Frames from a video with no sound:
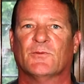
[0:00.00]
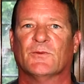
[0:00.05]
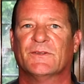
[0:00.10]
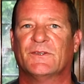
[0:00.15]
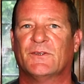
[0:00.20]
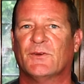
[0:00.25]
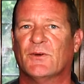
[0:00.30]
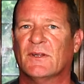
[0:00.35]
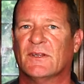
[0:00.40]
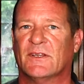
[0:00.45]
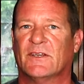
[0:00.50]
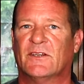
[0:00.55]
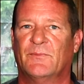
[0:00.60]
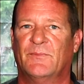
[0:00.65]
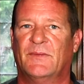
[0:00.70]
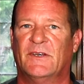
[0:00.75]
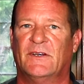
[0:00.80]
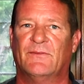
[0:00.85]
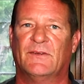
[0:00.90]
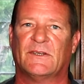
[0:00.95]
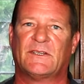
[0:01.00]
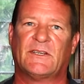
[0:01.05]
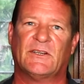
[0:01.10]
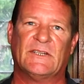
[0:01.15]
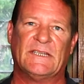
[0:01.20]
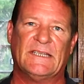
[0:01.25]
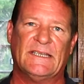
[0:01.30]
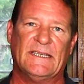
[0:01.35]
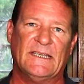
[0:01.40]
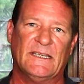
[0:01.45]
We'll do a little bit of a
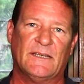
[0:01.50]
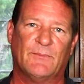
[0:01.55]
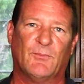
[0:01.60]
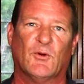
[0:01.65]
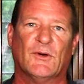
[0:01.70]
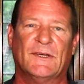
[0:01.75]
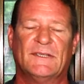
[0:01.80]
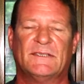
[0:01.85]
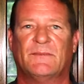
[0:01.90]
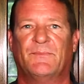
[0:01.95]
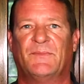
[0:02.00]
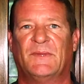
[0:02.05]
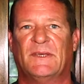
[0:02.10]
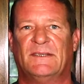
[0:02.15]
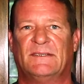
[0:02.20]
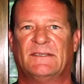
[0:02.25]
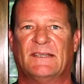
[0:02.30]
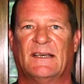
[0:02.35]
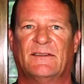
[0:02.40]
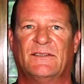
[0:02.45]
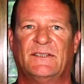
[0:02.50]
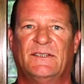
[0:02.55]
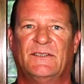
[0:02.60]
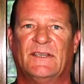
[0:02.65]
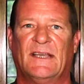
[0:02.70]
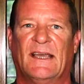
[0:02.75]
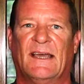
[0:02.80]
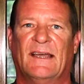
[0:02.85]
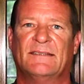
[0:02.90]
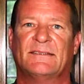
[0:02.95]
critique, point some things out
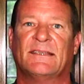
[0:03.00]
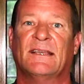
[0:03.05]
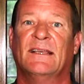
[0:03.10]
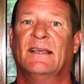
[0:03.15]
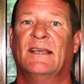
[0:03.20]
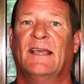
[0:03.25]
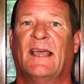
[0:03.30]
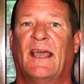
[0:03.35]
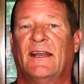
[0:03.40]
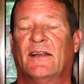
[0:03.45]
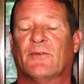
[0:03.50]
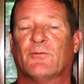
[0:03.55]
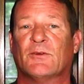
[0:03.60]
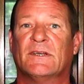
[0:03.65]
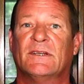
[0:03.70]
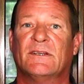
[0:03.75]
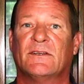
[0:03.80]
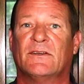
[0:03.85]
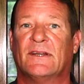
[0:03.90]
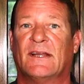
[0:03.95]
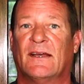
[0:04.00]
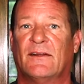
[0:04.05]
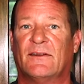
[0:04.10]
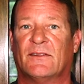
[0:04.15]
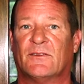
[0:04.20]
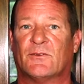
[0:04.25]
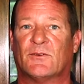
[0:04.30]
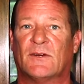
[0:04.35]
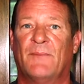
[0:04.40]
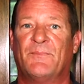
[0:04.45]
to you guys, and then we're going to go
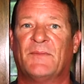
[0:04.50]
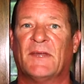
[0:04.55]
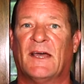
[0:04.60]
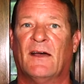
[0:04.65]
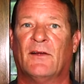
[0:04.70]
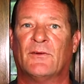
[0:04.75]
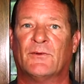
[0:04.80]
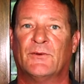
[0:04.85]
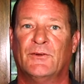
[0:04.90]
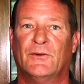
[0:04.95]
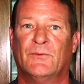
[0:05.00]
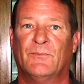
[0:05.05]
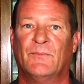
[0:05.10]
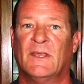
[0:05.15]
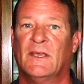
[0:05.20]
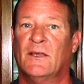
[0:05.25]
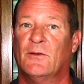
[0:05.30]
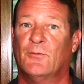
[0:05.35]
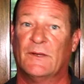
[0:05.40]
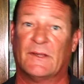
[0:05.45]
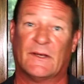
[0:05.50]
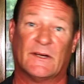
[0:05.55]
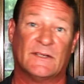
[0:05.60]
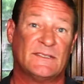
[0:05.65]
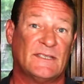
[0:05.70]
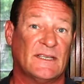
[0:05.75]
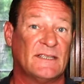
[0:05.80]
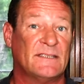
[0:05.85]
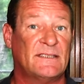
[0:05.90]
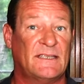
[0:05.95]
down to the reptile room with
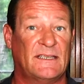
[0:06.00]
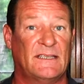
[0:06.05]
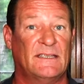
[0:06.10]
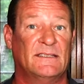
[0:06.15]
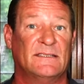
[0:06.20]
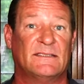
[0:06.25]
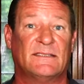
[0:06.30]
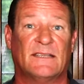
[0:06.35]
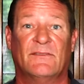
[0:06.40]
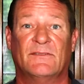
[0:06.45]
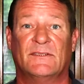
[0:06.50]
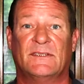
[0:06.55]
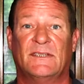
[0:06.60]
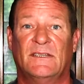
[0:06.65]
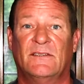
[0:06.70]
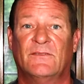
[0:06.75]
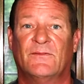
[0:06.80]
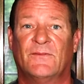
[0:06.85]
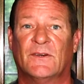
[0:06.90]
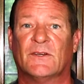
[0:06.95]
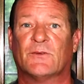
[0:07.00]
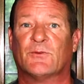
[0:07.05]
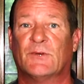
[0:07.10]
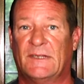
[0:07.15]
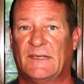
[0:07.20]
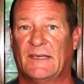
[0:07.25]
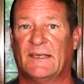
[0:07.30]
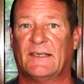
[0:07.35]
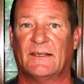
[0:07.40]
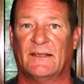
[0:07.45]
our 16 and 17 foot
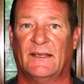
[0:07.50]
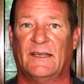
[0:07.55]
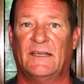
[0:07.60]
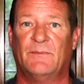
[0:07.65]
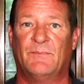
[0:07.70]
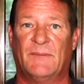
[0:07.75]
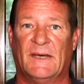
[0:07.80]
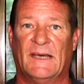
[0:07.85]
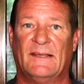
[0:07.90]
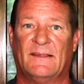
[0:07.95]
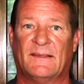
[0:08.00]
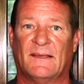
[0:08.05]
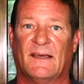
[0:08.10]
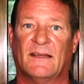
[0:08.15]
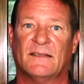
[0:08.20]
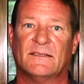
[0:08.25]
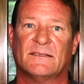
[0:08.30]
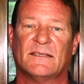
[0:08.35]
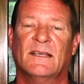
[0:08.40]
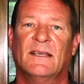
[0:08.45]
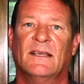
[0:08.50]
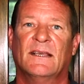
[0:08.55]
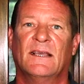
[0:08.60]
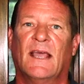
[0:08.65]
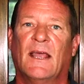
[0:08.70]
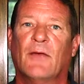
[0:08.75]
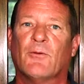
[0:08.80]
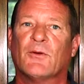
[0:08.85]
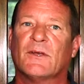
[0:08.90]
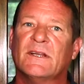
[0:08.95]
reticulated pythons,
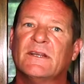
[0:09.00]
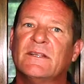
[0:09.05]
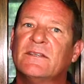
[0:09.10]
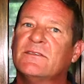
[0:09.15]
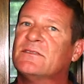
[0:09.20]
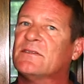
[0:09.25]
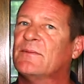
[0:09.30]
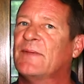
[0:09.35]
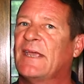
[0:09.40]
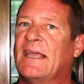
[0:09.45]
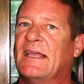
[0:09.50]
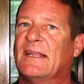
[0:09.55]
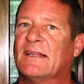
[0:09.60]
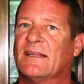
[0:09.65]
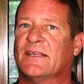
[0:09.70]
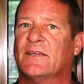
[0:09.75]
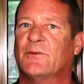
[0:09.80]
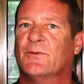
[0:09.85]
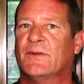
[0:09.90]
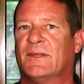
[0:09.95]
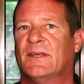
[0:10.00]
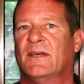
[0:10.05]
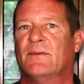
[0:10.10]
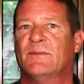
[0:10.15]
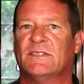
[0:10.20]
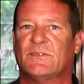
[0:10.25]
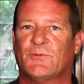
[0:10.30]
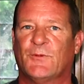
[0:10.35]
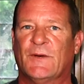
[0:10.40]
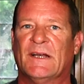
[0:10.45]
and we're going to do some handling with
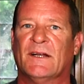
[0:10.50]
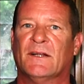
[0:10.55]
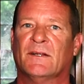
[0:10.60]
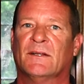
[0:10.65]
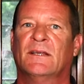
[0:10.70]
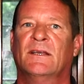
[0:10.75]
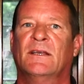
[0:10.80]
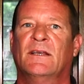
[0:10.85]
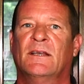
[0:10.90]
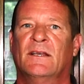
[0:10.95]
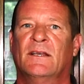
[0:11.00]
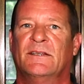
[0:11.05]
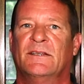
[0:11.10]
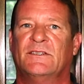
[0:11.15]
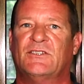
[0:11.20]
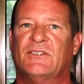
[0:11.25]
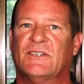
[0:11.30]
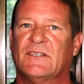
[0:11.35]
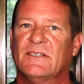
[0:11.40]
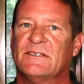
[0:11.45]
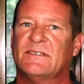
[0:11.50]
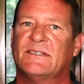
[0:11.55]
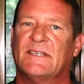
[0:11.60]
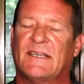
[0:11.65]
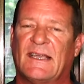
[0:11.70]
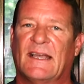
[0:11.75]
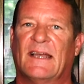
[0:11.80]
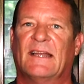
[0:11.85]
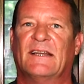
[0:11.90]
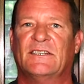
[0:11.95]
them as well, just
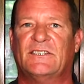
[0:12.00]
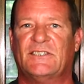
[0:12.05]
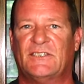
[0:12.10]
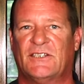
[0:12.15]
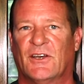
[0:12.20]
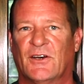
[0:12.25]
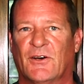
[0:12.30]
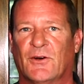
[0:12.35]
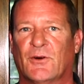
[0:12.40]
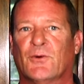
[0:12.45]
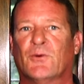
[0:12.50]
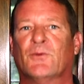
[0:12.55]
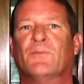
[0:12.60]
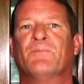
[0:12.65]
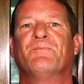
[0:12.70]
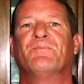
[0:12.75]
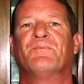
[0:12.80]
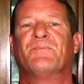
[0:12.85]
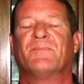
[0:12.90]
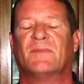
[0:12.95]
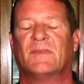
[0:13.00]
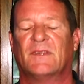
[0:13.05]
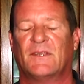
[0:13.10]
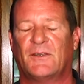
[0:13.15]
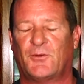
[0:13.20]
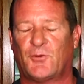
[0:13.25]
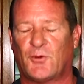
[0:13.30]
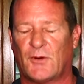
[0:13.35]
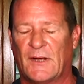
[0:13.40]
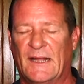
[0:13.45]
to kind of show,
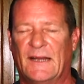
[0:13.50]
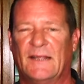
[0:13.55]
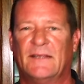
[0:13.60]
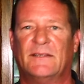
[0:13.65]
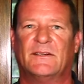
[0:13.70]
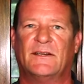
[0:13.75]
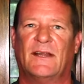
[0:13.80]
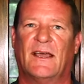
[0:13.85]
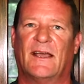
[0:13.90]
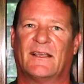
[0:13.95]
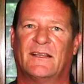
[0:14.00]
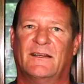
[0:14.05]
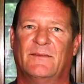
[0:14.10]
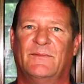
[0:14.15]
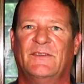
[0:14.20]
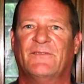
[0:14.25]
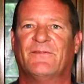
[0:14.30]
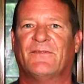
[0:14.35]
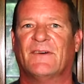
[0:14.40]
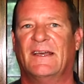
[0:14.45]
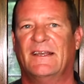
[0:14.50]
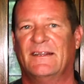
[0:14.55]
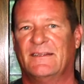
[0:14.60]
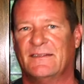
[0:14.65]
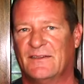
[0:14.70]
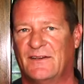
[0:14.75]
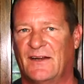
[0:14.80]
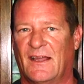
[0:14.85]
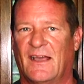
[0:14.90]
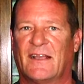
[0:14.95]
granted they're not going to be
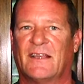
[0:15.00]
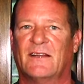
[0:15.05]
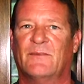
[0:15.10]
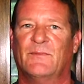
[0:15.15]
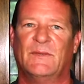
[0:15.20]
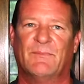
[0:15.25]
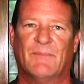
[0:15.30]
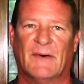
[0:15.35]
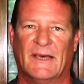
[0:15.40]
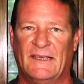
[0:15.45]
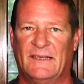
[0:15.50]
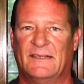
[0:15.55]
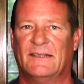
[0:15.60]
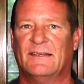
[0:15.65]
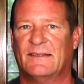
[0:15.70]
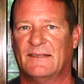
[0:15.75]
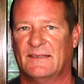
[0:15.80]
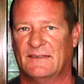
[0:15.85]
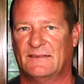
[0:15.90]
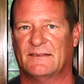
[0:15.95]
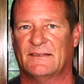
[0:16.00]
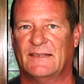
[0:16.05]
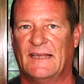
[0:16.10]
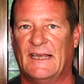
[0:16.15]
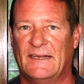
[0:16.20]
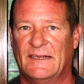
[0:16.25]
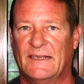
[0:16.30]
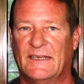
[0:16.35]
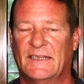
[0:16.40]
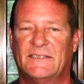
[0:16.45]
fighting, they're not going to be biting, things of
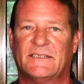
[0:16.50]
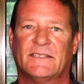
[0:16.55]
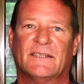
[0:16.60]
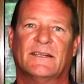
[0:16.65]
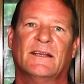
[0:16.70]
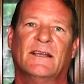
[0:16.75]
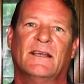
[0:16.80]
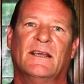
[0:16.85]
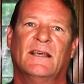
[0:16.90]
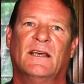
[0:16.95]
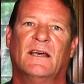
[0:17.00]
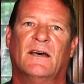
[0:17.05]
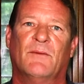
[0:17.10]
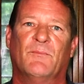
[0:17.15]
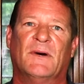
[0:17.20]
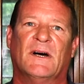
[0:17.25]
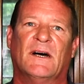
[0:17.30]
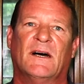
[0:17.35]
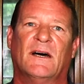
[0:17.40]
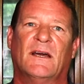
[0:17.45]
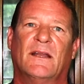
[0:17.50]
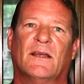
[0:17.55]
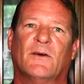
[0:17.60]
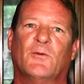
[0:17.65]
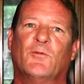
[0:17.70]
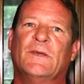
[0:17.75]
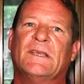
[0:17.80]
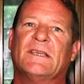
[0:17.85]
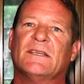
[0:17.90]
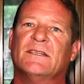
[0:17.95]
that nature, but
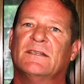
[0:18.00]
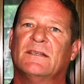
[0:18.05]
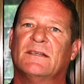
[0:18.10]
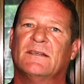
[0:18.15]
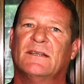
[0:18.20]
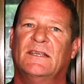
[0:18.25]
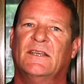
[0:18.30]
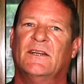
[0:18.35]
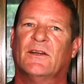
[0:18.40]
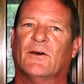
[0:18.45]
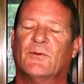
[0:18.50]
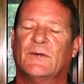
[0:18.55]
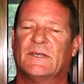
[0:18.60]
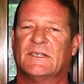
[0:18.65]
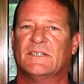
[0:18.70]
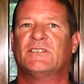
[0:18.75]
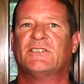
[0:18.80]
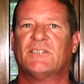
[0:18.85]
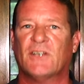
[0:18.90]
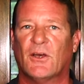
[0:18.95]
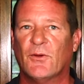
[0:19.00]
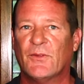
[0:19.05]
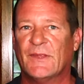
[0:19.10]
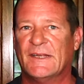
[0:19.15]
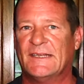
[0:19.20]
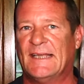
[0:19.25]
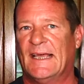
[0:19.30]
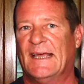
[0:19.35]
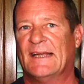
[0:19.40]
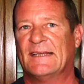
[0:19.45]
we can show
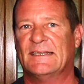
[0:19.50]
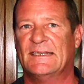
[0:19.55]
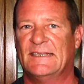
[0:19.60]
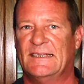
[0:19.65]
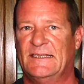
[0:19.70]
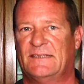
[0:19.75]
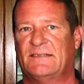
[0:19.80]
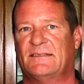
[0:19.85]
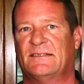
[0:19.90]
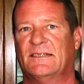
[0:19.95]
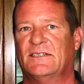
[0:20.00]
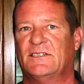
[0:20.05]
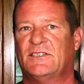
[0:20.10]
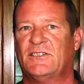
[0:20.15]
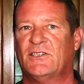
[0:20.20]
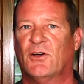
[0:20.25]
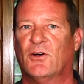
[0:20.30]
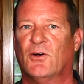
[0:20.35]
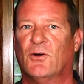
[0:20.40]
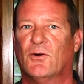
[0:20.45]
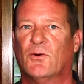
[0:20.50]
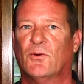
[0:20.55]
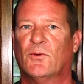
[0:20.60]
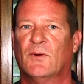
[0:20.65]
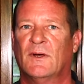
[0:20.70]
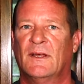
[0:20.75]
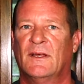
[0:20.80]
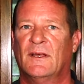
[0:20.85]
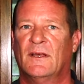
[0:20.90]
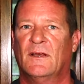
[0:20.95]
the techniques and
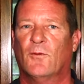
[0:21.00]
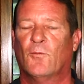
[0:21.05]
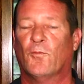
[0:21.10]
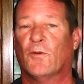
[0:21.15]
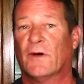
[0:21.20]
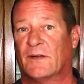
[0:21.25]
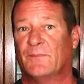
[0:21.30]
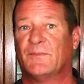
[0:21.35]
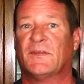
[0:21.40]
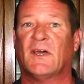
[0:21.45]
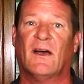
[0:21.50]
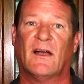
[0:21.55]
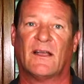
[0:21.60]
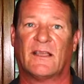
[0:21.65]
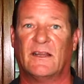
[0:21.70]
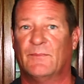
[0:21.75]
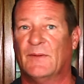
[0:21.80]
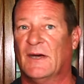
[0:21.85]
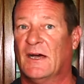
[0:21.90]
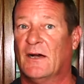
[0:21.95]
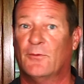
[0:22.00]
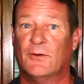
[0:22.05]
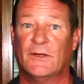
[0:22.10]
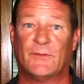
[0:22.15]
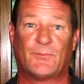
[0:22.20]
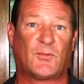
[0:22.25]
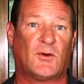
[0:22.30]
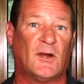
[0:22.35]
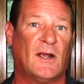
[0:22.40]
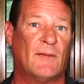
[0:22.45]
show what I'm talking about
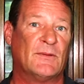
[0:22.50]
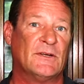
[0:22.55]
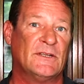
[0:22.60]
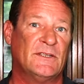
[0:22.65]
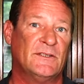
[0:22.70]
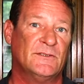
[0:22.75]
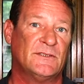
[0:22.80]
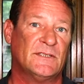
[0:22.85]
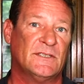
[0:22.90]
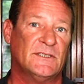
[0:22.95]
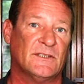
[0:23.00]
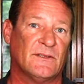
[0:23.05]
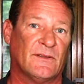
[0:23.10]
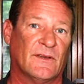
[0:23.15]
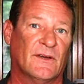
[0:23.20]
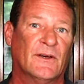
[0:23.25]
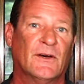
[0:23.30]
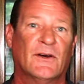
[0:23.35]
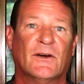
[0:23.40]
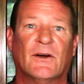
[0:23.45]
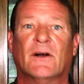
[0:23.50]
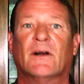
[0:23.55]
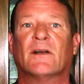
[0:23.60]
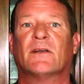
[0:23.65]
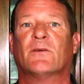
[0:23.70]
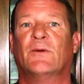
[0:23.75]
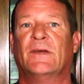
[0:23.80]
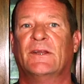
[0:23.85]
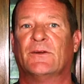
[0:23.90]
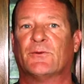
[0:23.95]
with proper usage of the
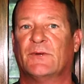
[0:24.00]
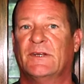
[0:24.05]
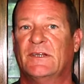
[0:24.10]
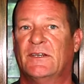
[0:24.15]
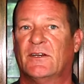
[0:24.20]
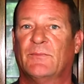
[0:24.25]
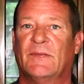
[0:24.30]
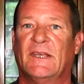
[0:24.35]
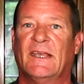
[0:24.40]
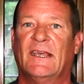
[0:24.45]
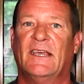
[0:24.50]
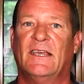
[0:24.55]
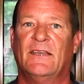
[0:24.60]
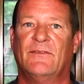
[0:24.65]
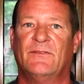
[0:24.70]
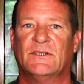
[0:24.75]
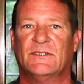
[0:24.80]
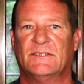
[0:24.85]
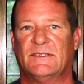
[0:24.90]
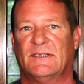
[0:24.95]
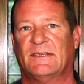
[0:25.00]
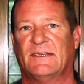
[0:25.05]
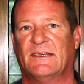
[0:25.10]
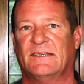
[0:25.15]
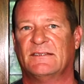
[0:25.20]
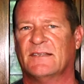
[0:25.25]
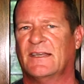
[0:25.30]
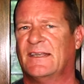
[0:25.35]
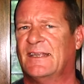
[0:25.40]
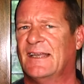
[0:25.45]
hook, way to read your behaviors and
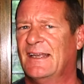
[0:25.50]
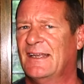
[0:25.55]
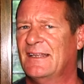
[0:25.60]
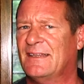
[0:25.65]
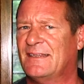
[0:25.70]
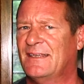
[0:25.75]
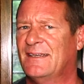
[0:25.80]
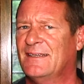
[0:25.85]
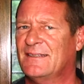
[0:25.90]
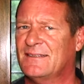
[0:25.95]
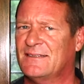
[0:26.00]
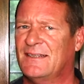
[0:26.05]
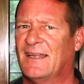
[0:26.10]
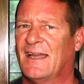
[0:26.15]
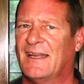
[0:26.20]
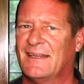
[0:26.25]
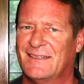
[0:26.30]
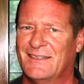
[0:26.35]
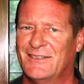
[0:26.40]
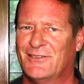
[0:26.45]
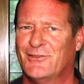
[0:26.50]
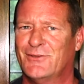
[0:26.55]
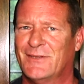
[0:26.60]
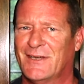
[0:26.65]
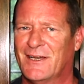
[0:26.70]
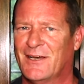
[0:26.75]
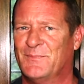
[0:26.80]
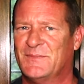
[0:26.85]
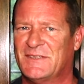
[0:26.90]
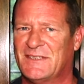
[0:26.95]
things like that, and things not to do
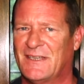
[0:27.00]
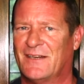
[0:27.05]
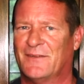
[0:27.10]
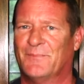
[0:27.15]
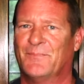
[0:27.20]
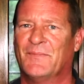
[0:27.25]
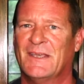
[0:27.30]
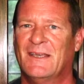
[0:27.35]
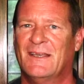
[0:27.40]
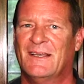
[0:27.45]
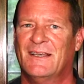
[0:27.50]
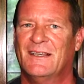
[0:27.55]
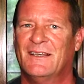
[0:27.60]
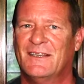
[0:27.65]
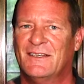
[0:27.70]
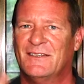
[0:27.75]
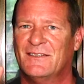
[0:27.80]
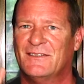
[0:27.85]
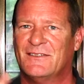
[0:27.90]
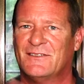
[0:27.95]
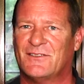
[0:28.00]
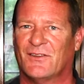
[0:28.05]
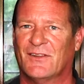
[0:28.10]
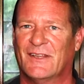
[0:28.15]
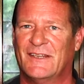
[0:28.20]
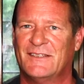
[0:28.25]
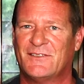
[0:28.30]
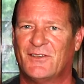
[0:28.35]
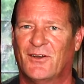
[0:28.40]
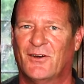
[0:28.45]
to upset them.
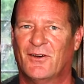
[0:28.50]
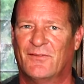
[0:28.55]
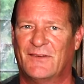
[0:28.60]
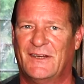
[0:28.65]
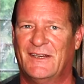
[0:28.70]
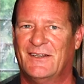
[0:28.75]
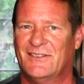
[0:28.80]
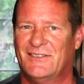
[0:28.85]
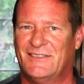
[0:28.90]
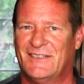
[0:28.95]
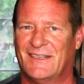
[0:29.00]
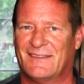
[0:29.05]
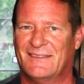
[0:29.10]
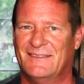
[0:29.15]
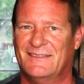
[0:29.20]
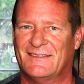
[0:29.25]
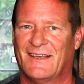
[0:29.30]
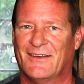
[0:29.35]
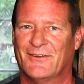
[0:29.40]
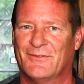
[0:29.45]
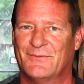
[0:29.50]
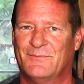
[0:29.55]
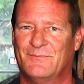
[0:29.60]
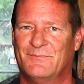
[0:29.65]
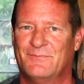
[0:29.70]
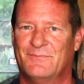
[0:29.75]
So let's go over here and check these out.